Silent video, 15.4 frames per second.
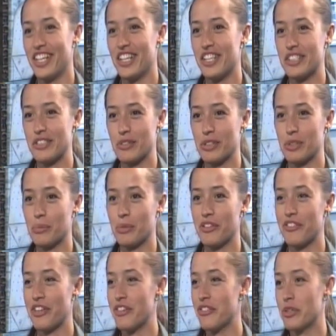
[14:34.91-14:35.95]
He's one of my
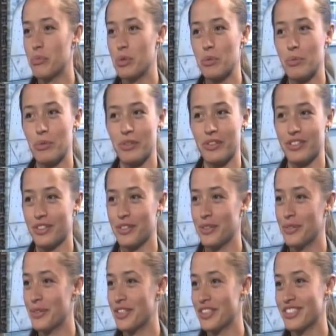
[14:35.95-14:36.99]
favorite people in the whole world.